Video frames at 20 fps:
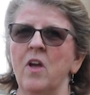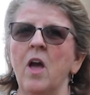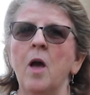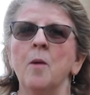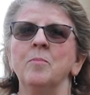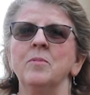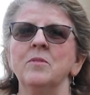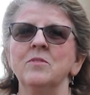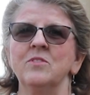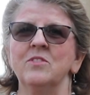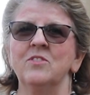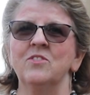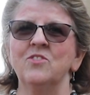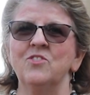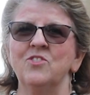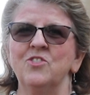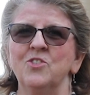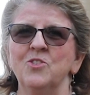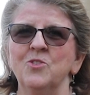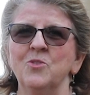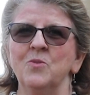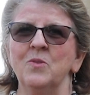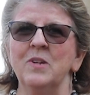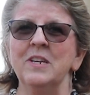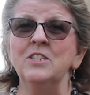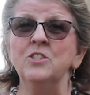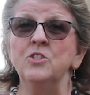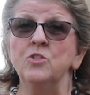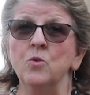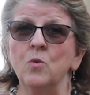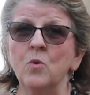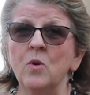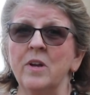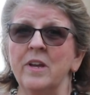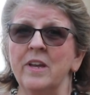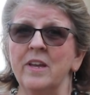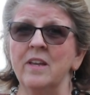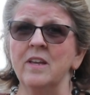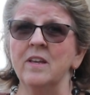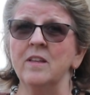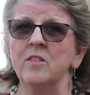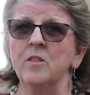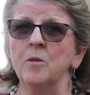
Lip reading: couples to enjoy